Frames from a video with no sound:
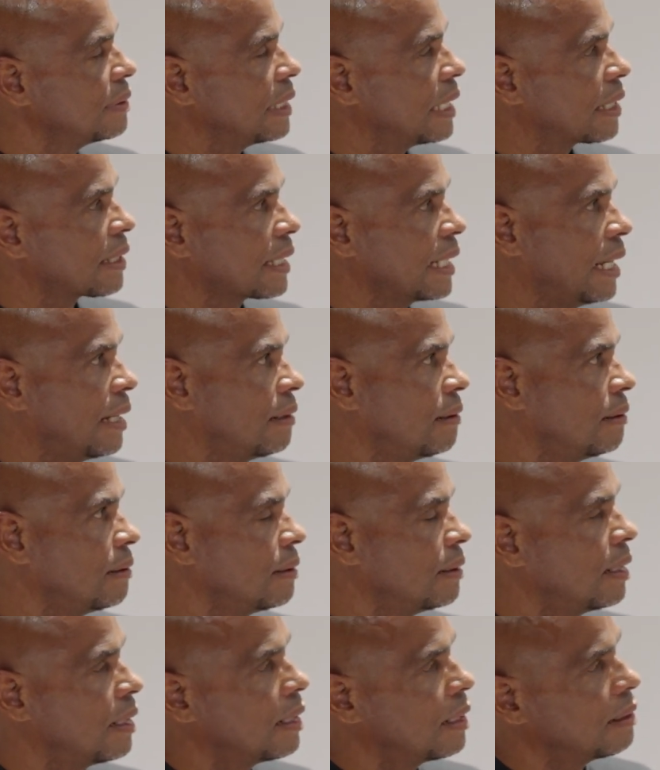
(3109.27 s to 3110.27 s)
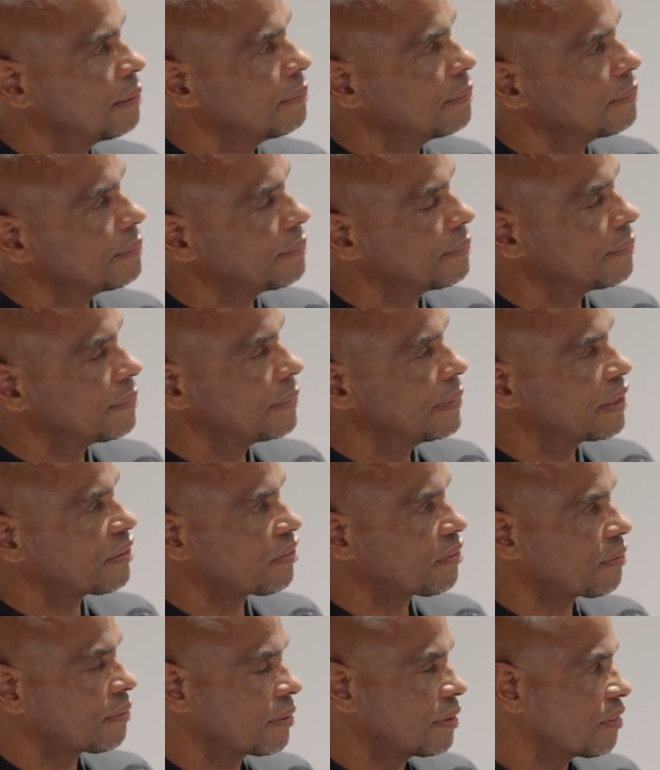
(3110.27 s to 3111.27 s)
And again,
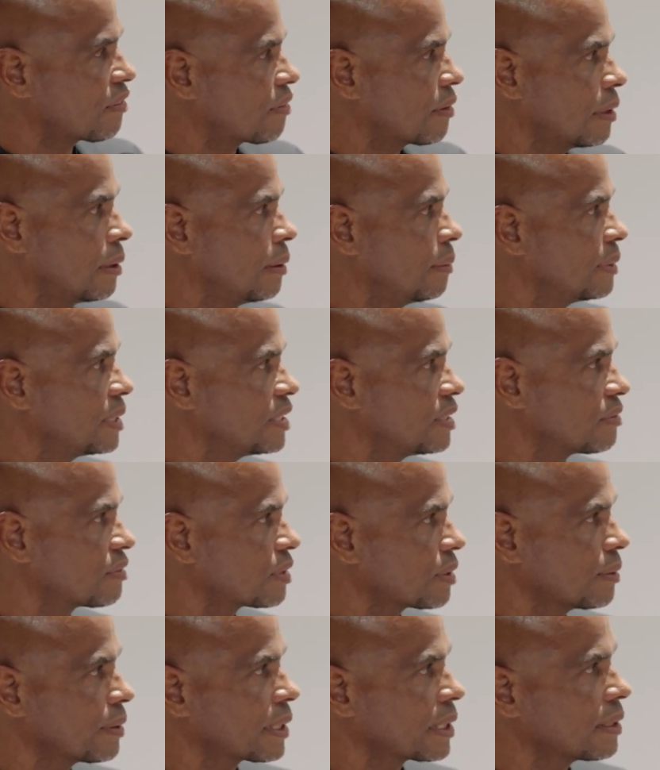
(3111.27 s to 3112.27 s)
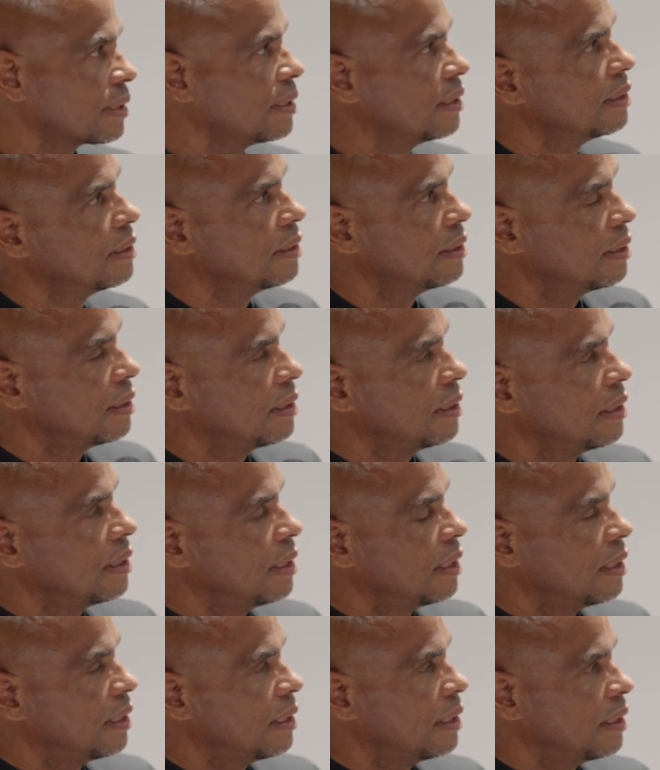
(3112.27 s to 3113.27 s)
this just an image of showing
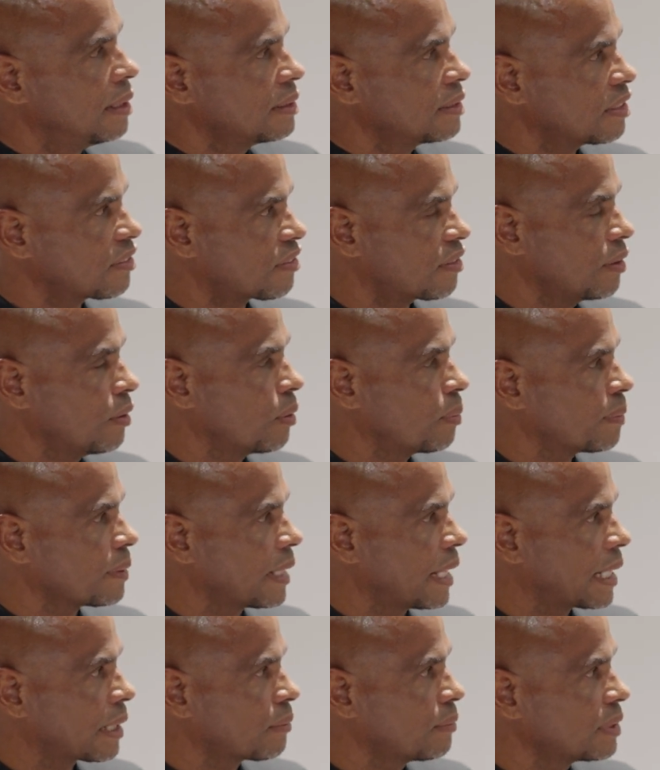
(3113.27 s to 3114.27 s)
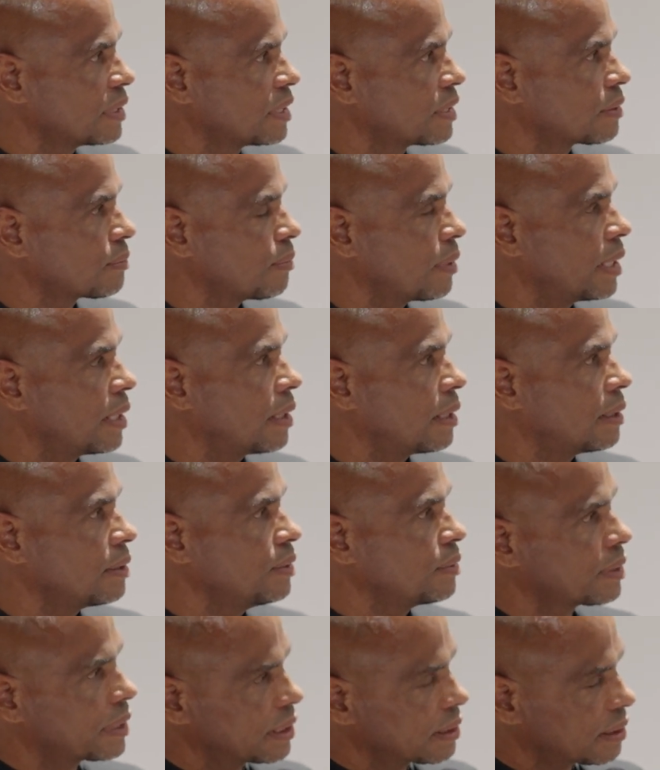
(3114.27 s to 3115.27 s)
just the open language where
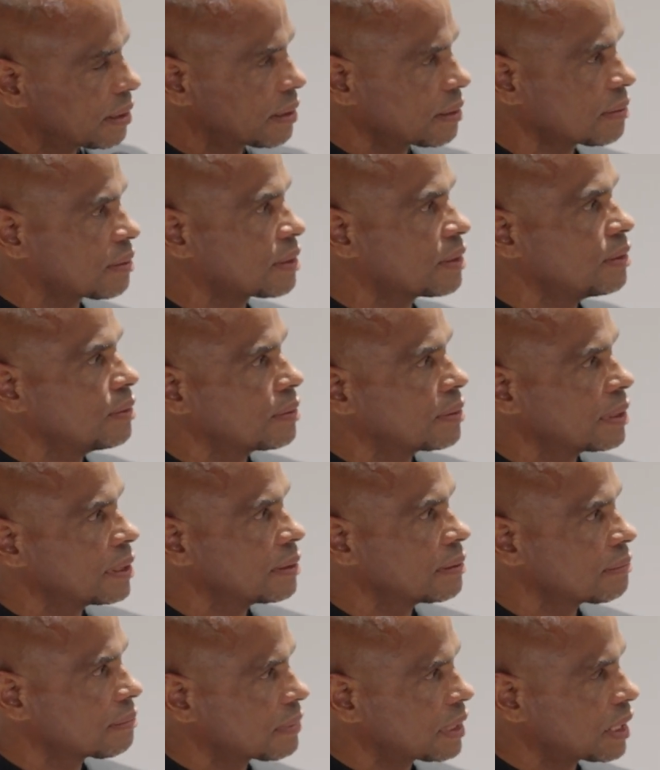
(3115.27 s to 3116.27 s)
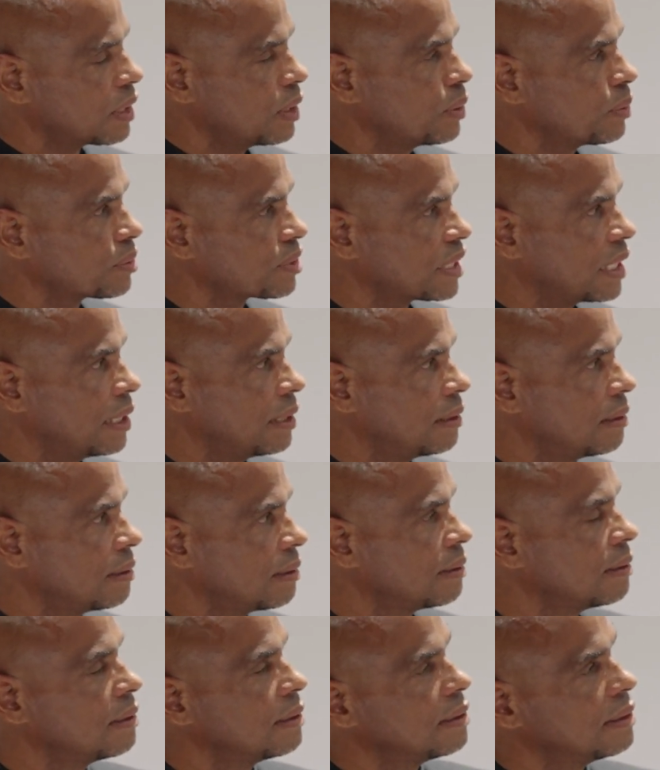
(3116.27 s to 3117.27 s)
you can close
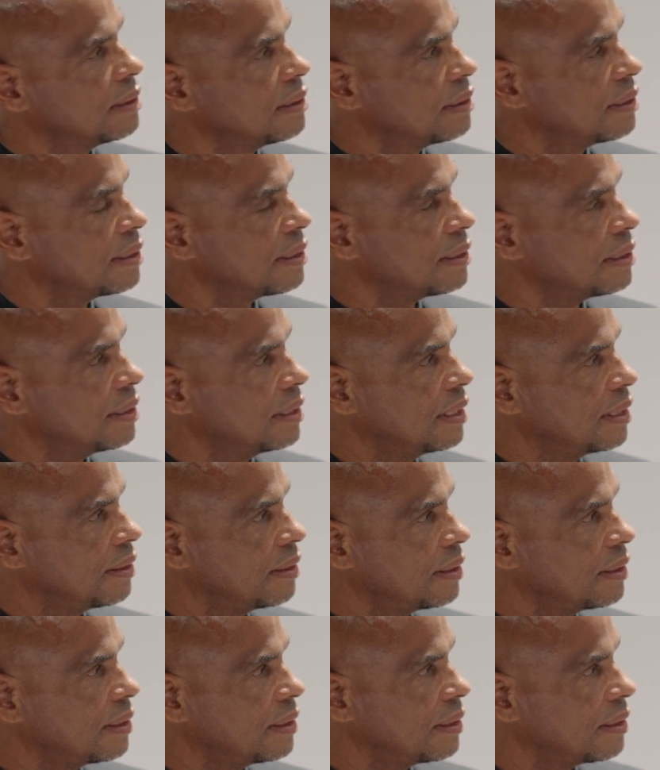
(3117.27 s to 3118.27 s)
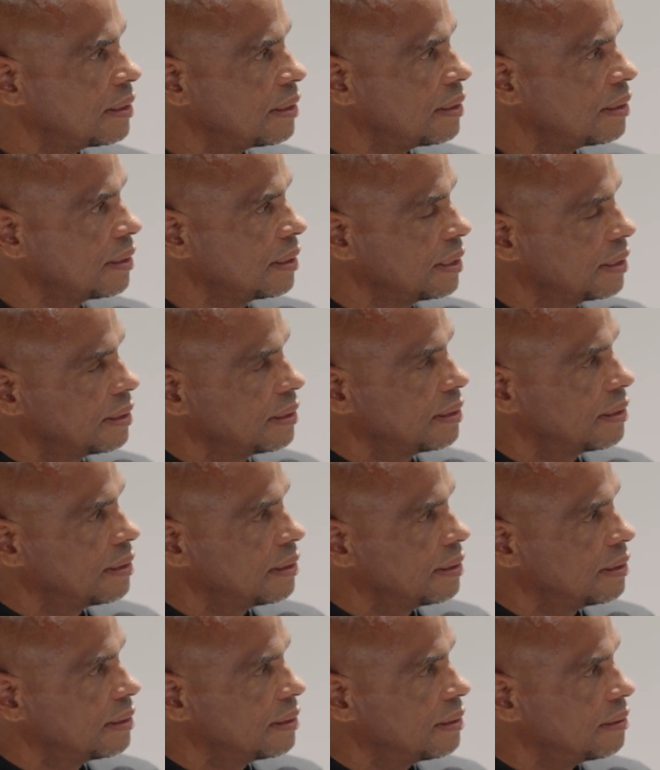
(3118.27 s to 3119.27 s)
in the
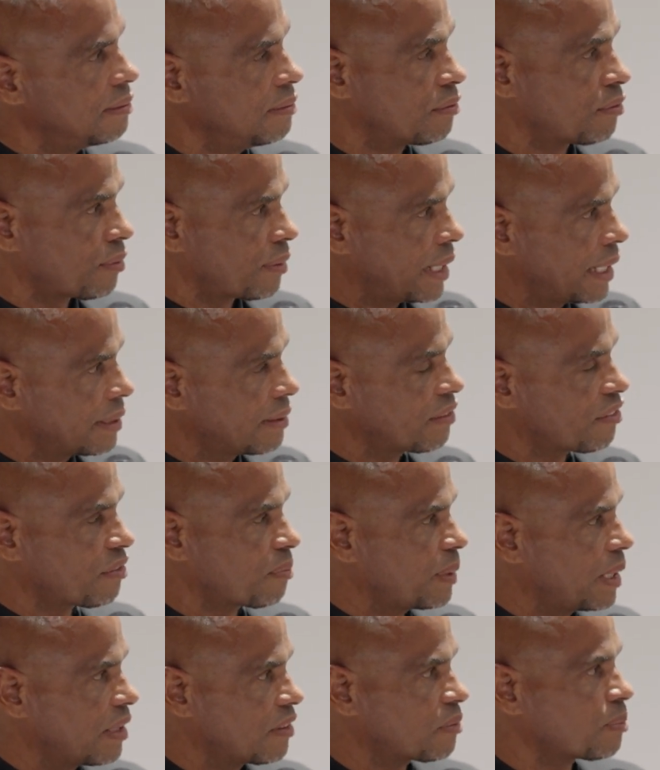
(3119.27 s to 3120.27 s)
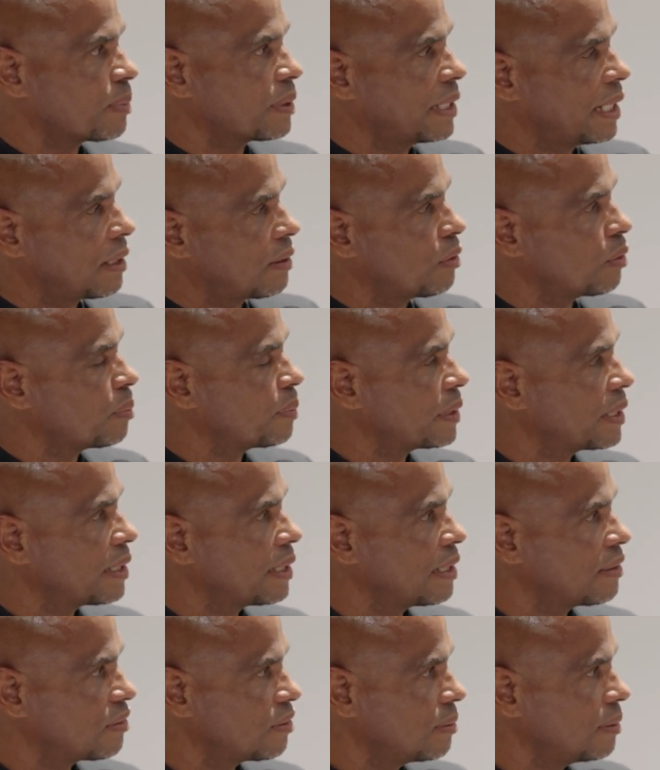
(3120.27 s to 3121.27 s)
veranda space, but then open
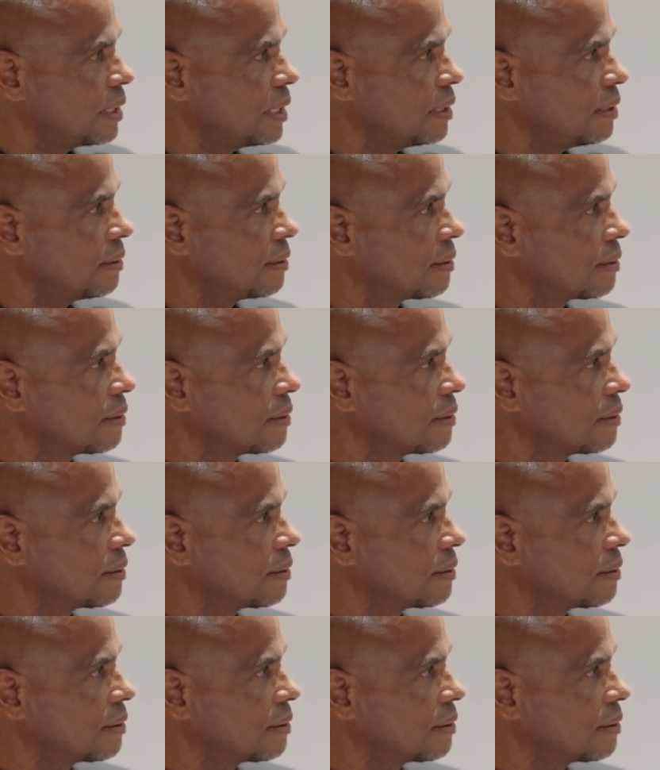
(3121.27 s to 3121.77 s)
it as you need.